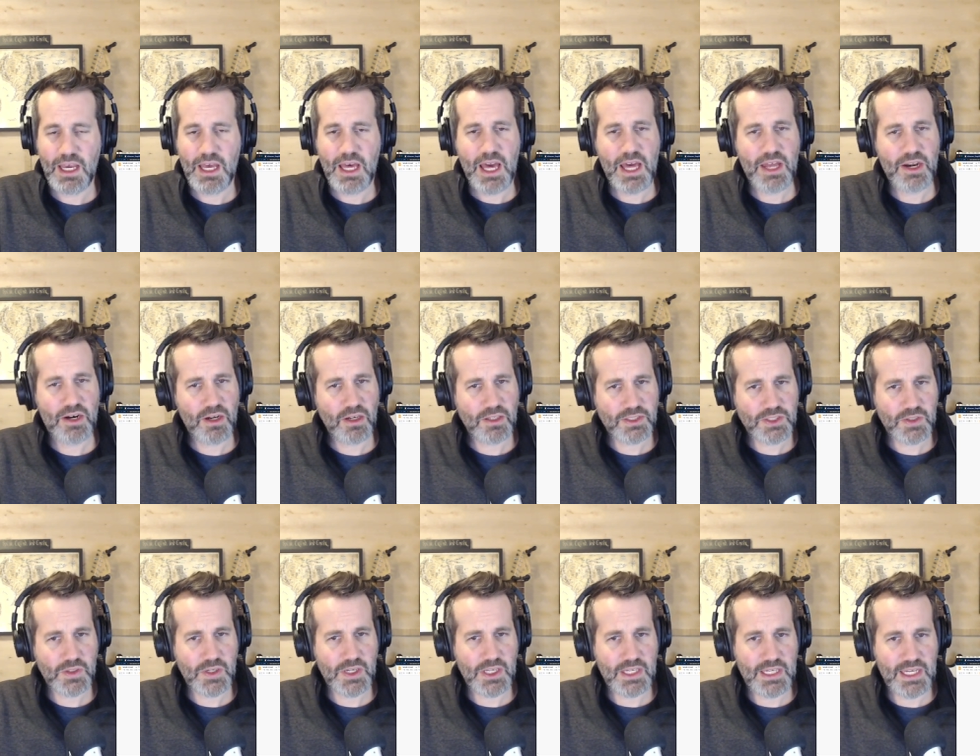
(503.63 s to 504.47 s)
And it
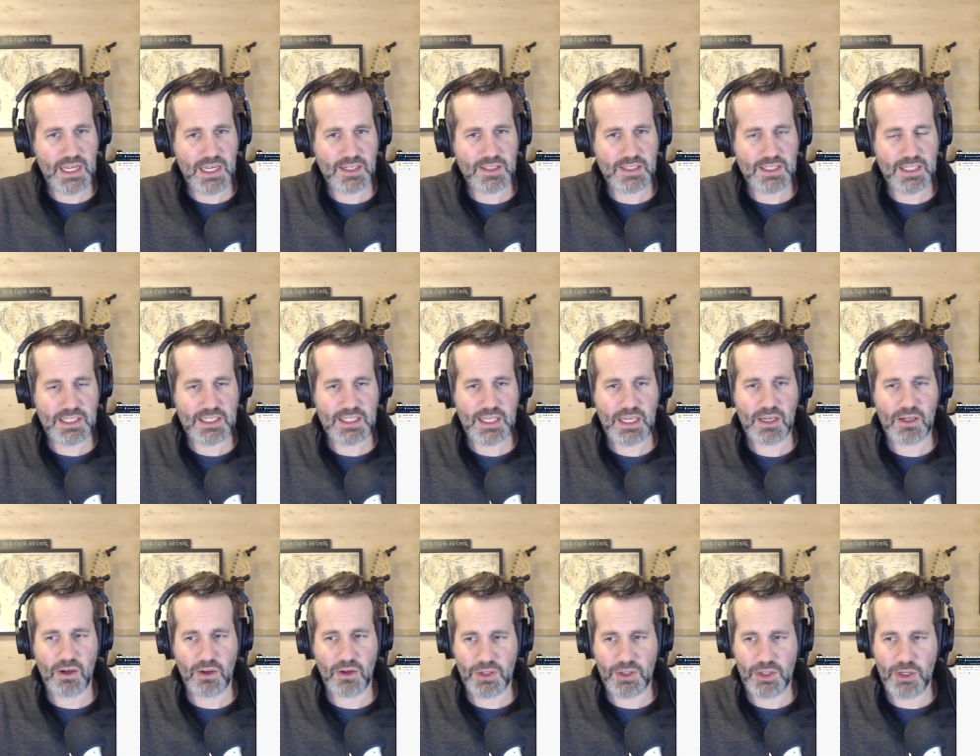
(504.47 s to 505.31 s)
also contains this thing
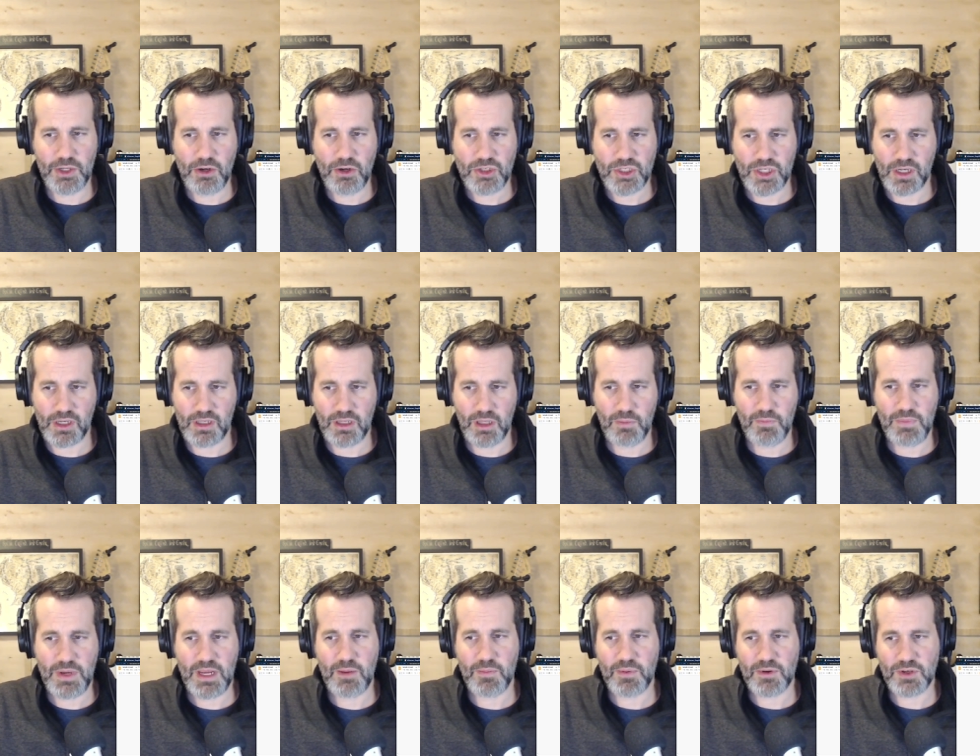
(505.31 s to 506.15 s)
called the Notion Club
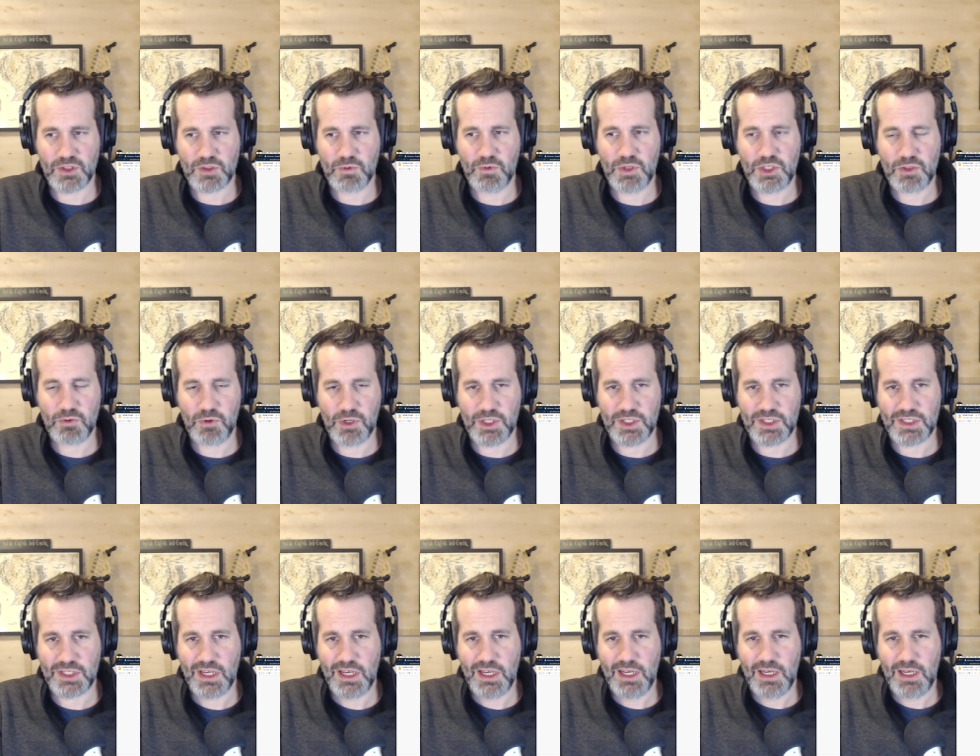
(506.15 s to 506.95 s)
Papers, which was